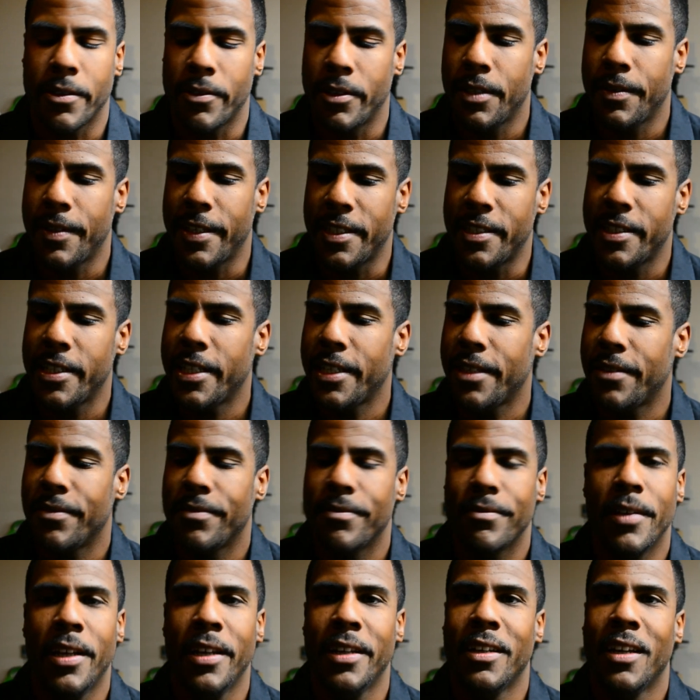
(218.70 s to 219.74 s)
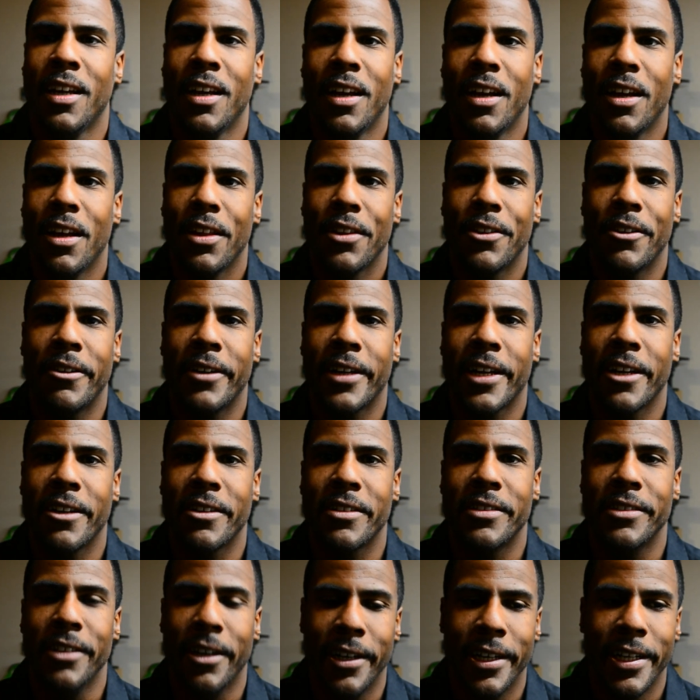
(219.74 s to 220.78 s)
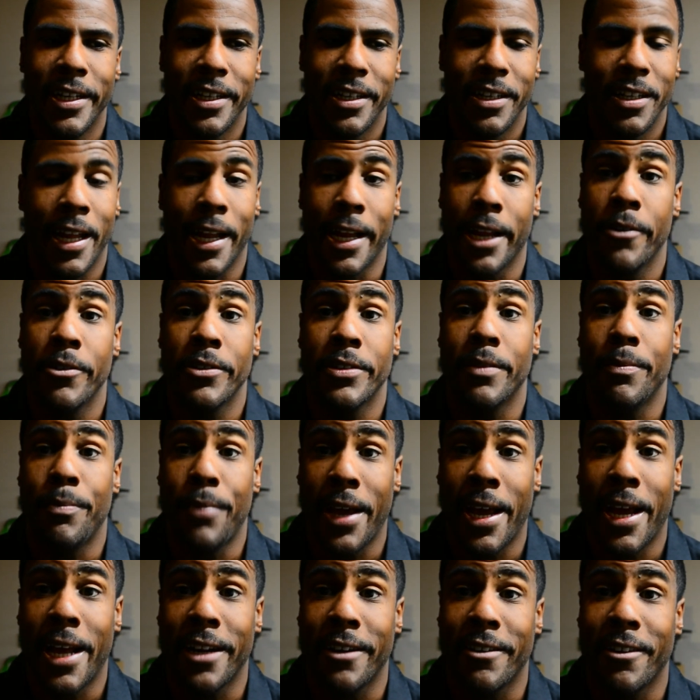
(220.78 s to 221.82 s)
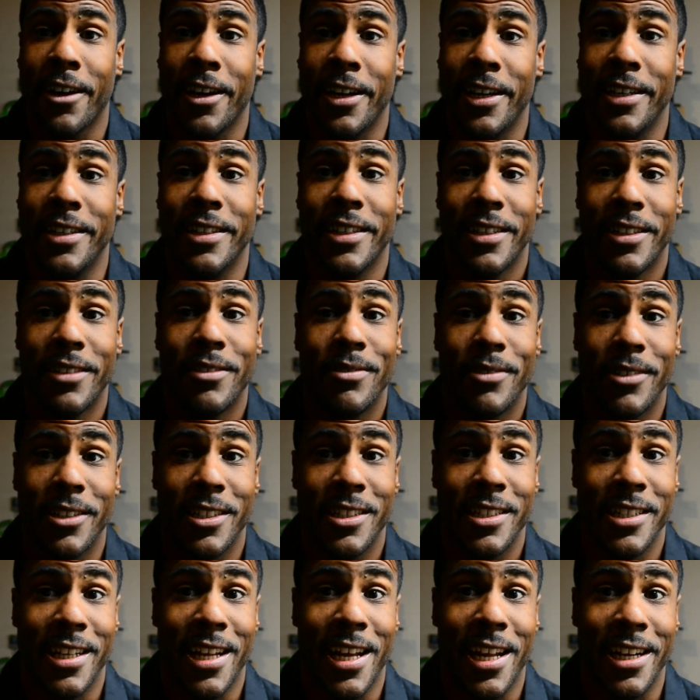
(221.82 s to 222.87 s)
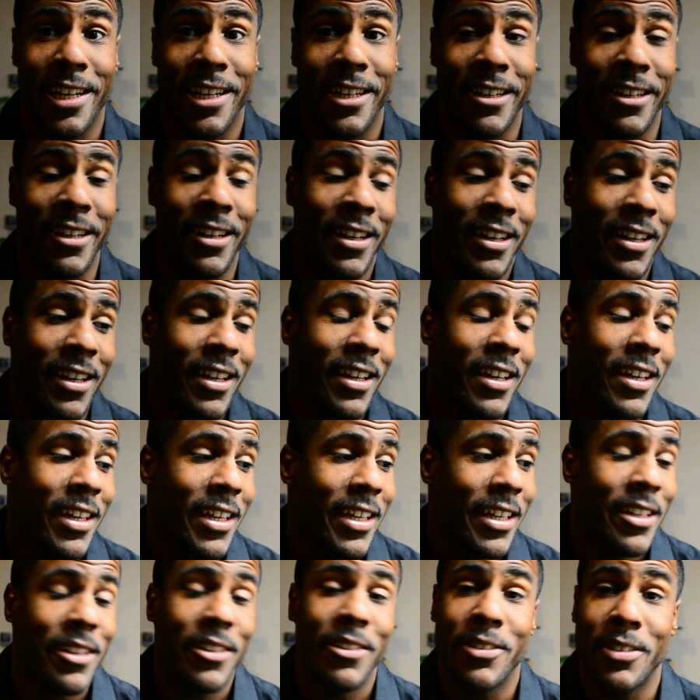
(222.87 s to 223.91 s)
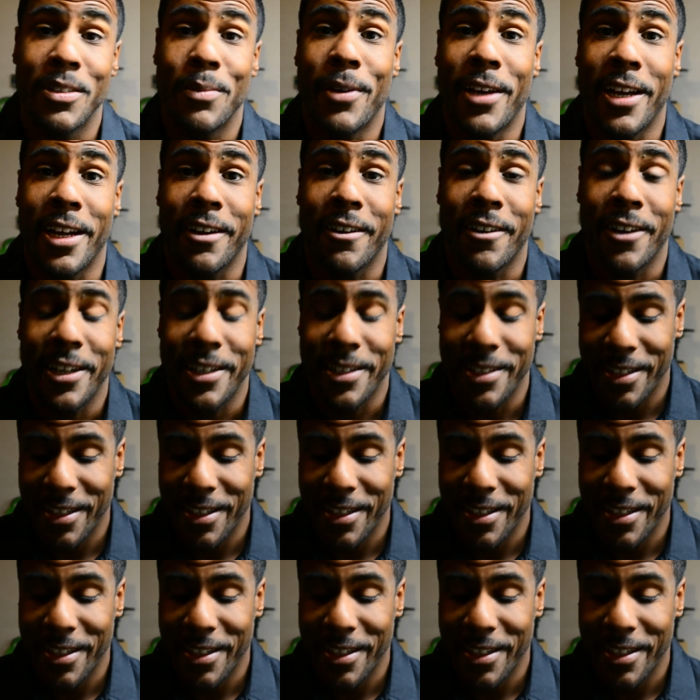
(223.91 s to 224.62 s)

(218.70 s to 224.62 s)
well, that's it. Third gear's done. Like, it was a bad grind. You can see that here. It was a bad grind.